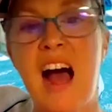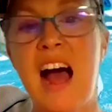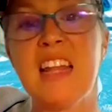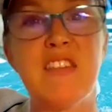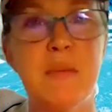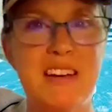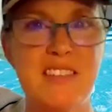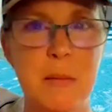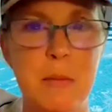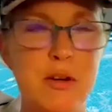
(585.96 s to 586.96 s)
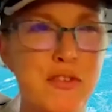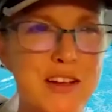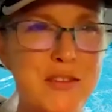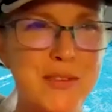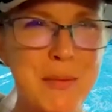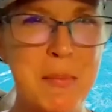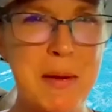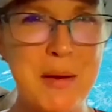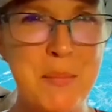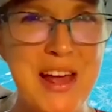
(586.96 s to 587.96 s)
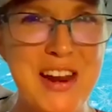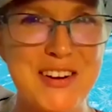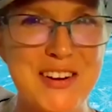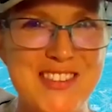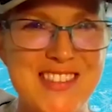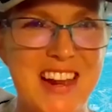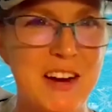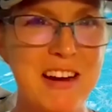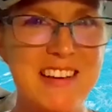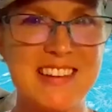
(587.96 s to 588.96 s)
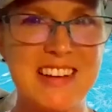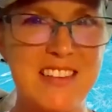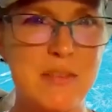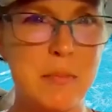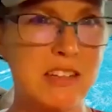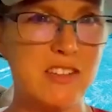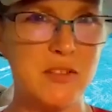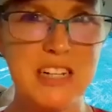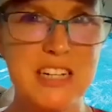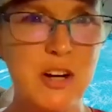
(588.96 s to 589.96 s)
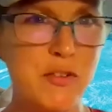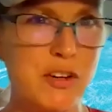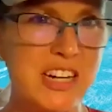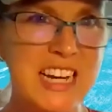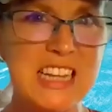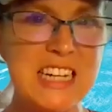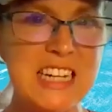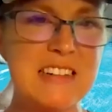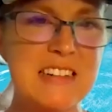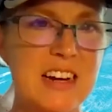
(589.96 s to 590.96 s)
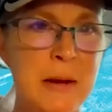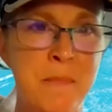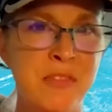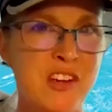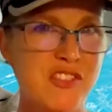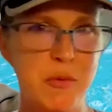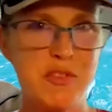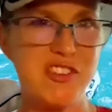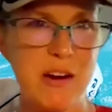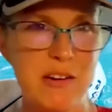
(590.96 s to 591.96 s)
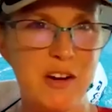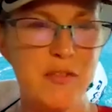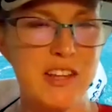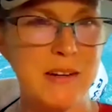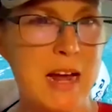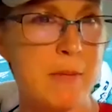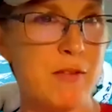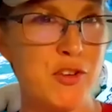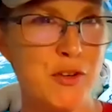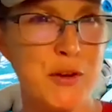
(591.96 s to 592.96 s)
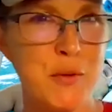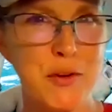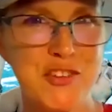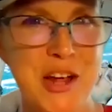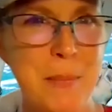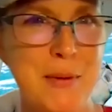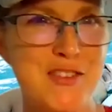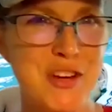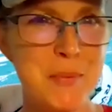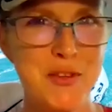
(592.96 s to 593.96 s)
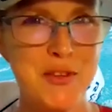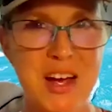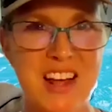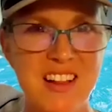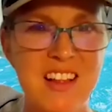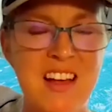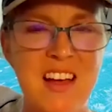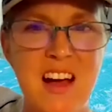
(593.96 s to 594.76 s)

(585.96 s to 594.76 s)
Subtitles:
I love it because I'm good friends with some of my competitors that I race against. Melissa Reed over in England. She was just out here for the Adaptive Surfing World Championships as well.